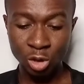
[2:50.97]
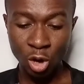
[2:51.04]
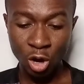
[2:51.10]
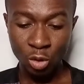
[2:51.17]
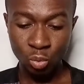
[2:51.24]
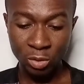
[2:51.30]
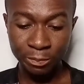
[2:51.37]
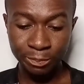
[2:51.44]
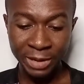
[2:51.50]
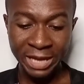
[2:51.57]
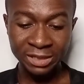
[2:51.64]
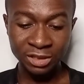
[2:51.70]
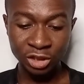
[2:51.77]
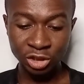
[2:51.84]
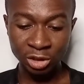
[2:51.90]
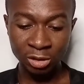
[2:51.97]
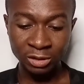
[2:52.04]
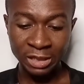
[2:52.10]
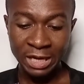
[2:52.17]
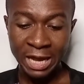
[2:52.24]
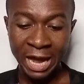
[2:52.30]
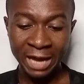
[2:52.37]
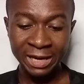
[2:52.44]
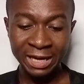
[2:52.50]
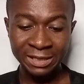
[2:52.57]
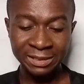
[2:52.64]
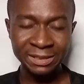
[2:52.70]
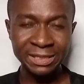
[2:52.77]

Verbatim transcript: God will bless the church and that